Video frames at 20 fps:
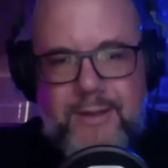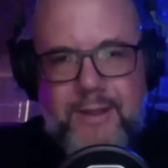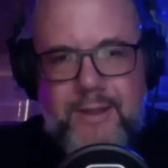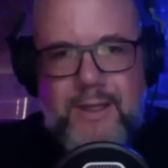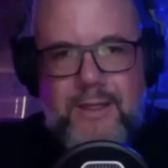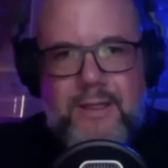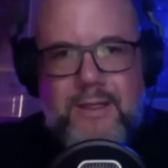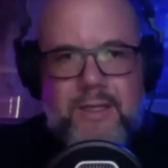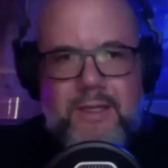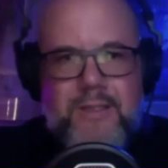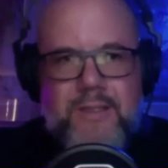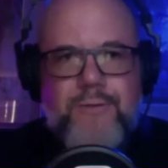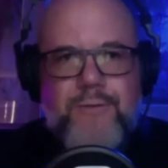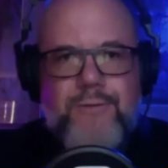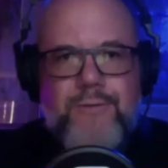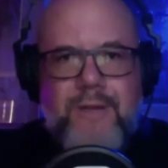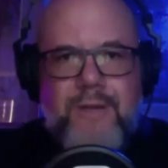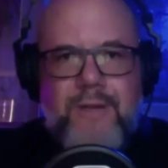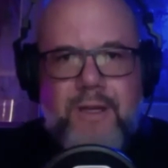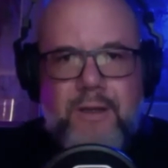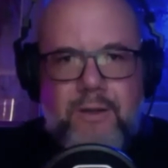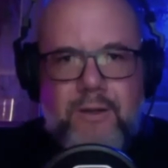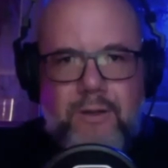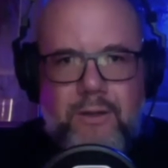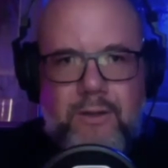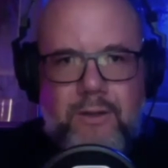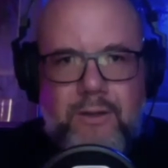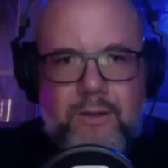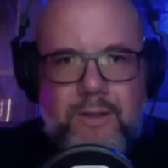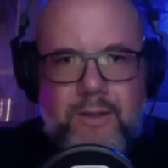it it's a
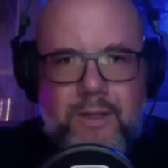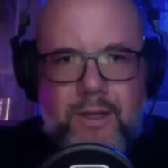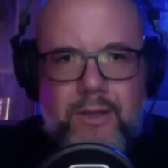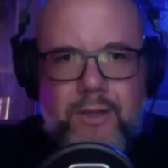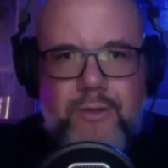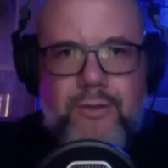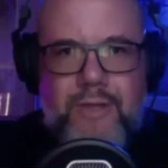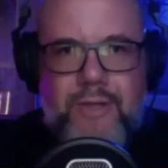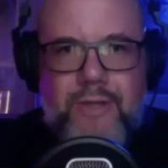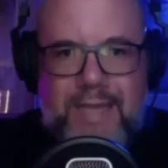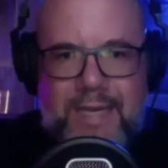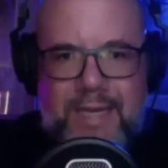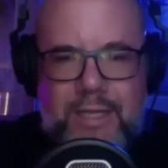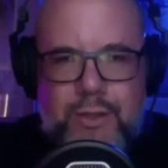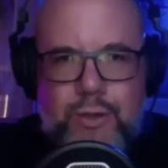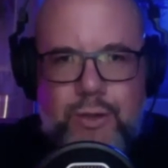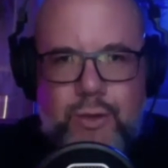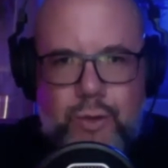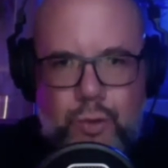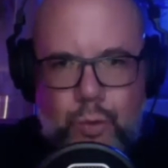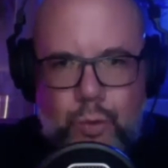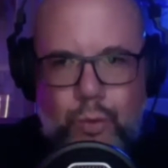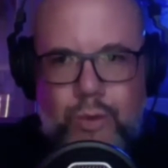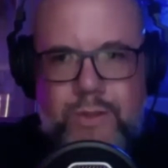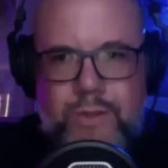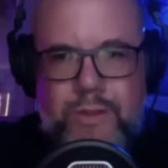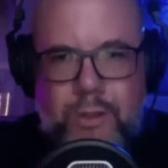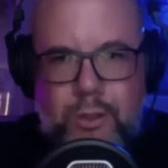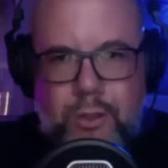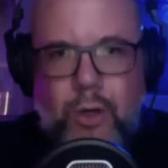vehicle to get you
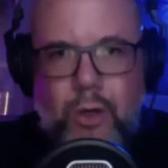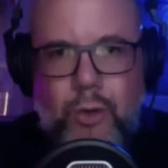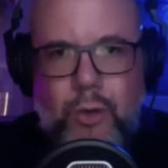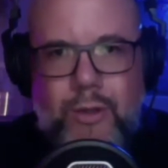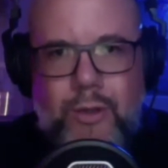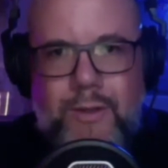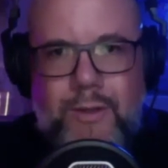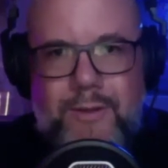towards a goal.